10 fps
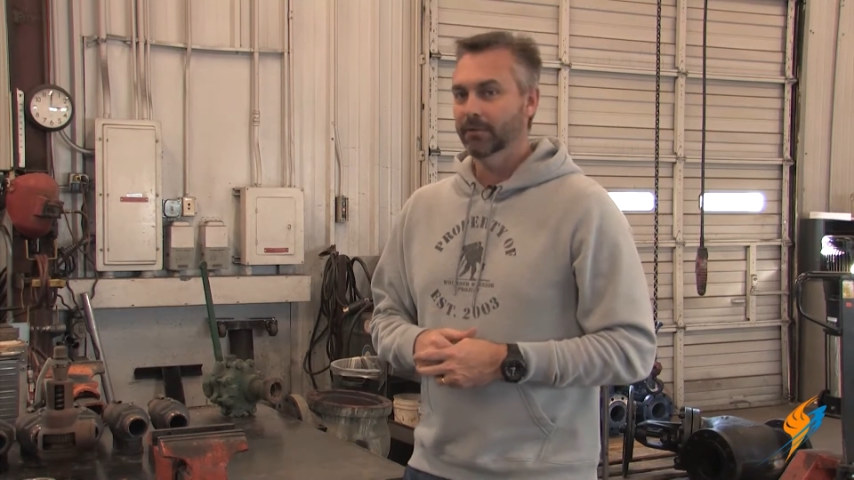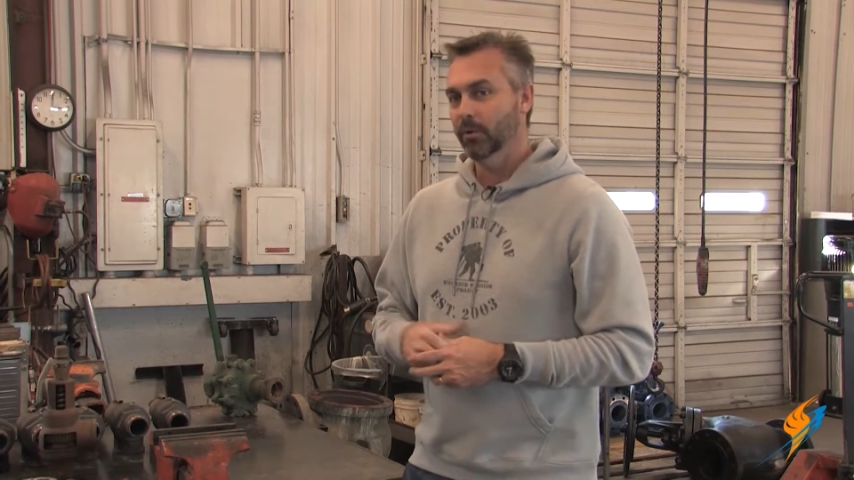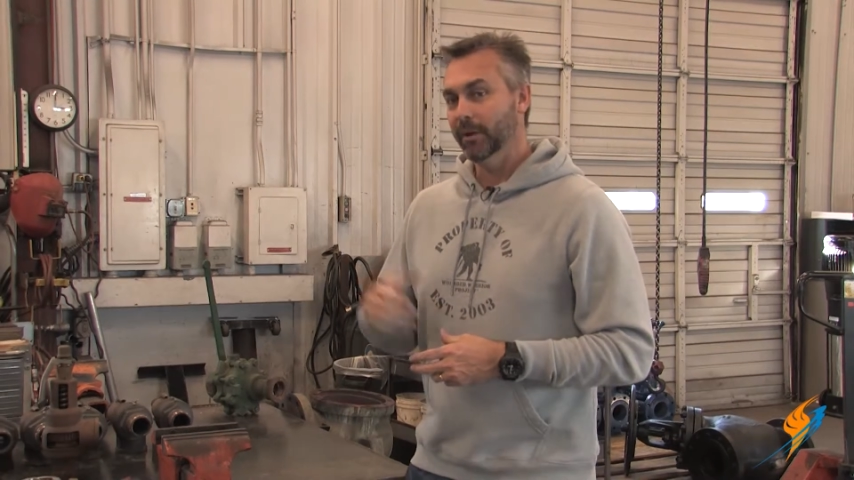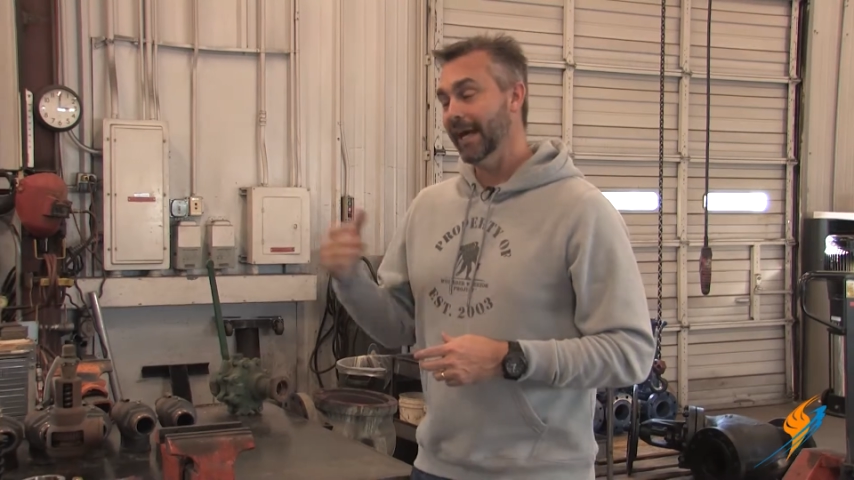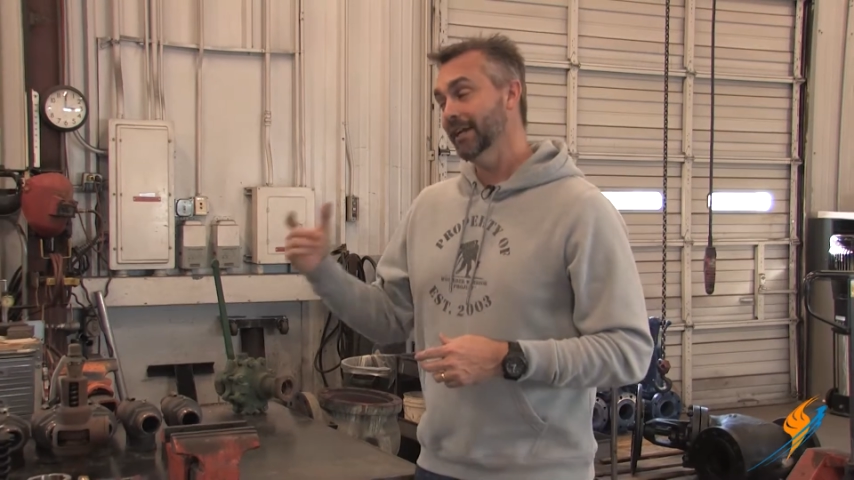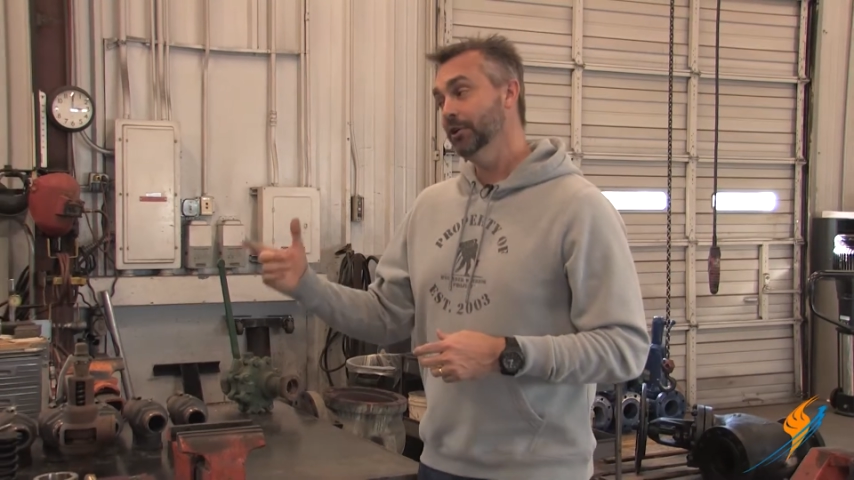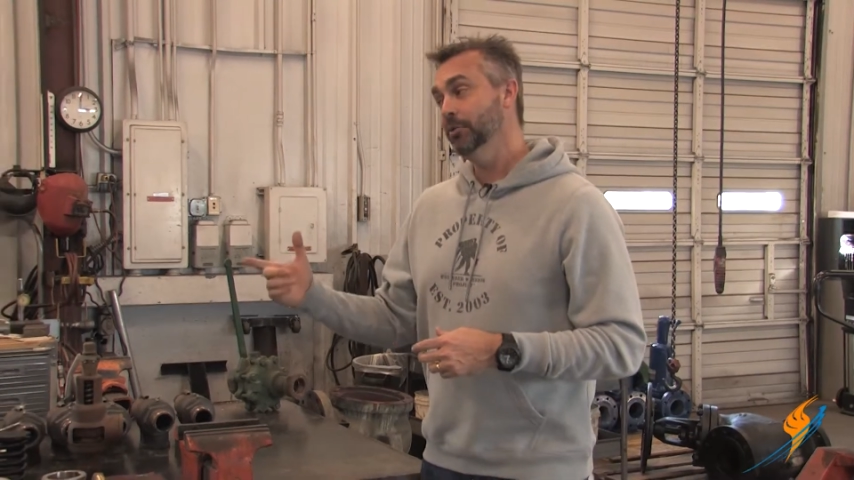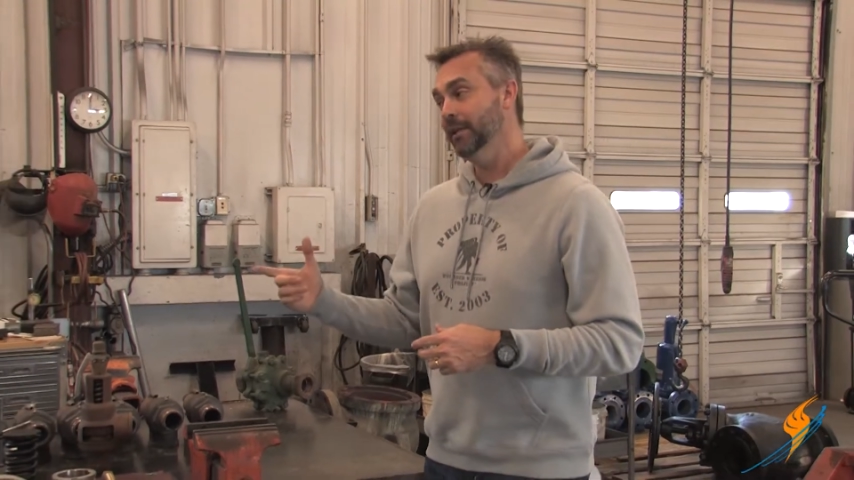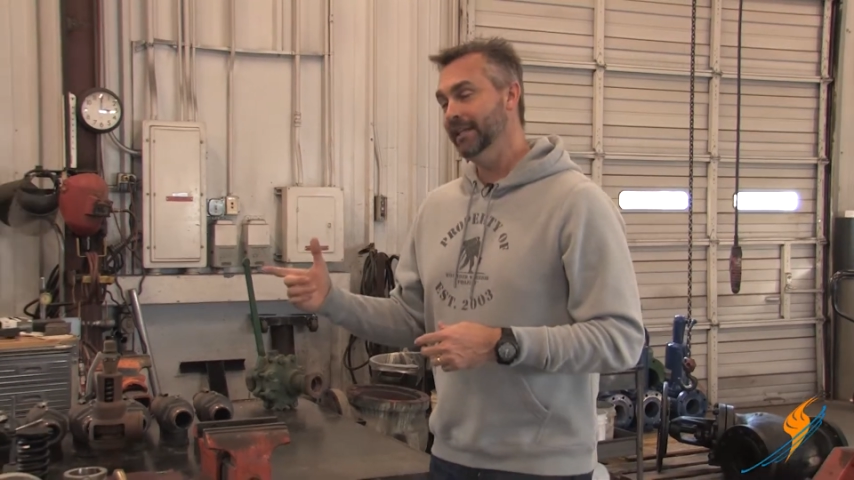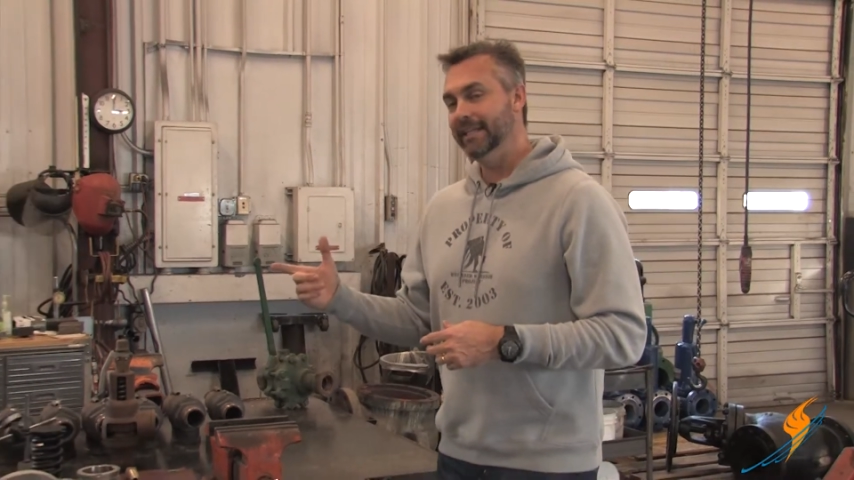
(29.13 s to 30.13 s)
Well, we got a
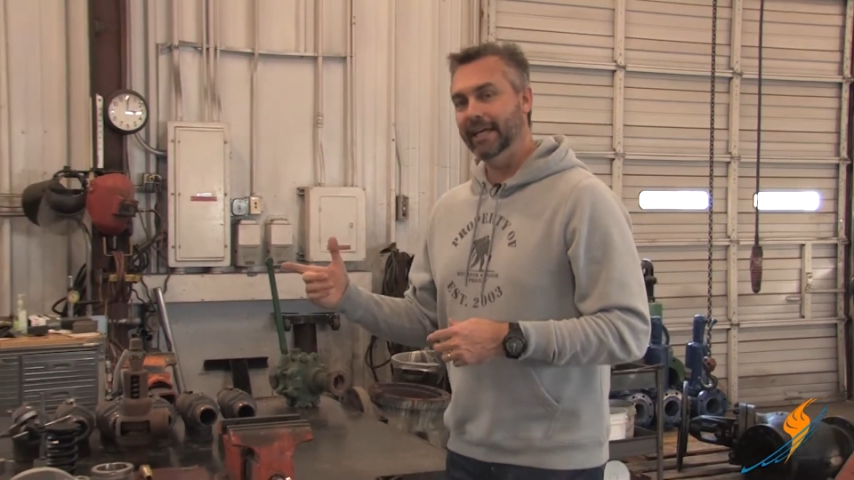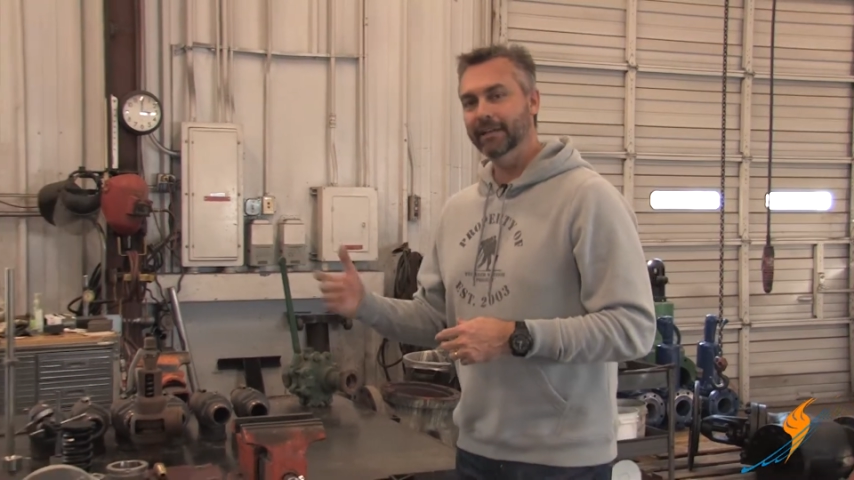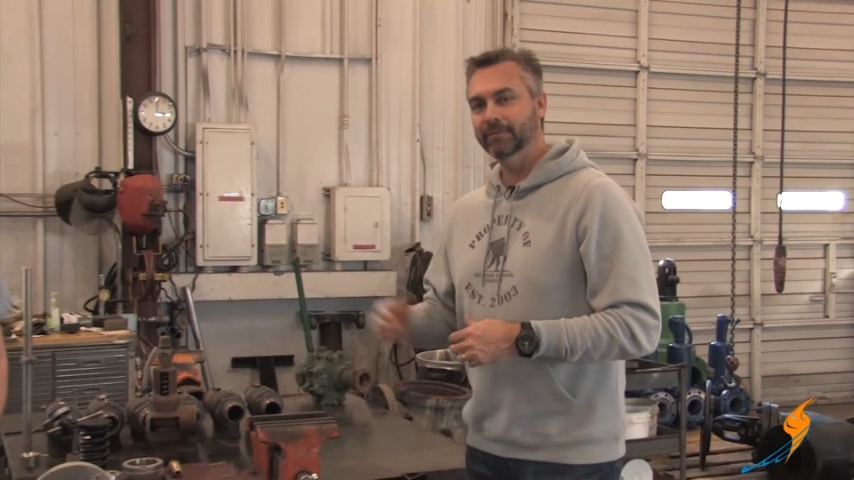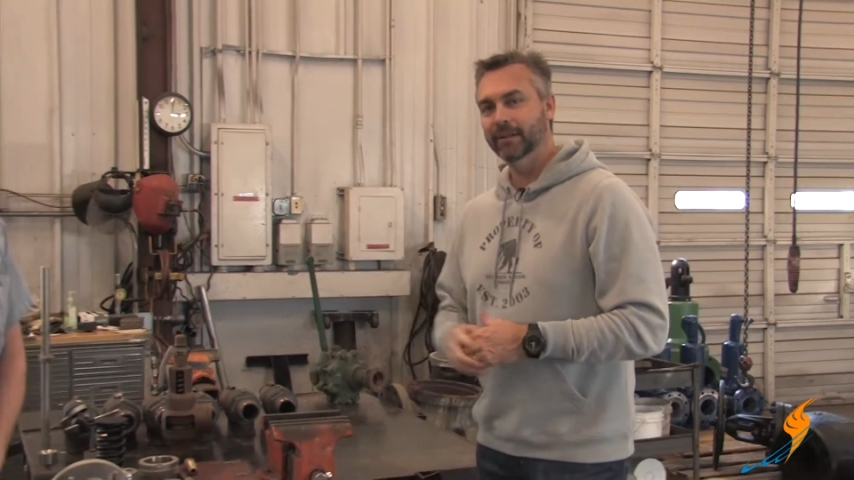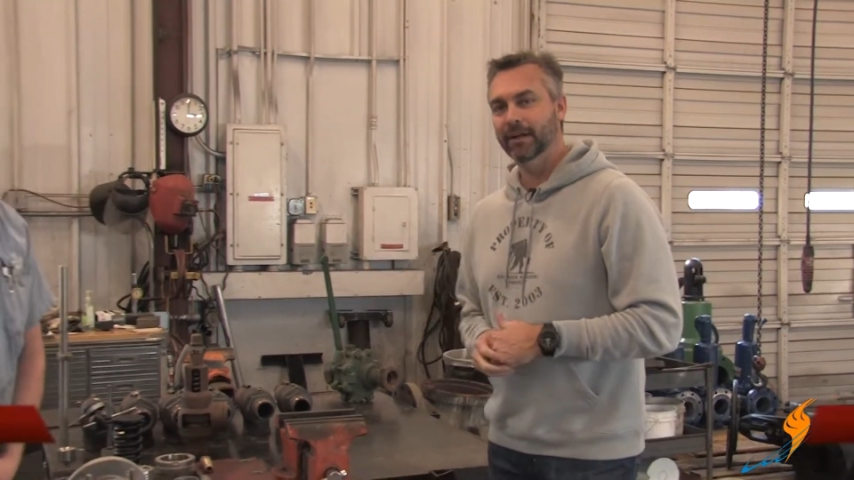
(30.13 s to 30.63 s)
newbie today,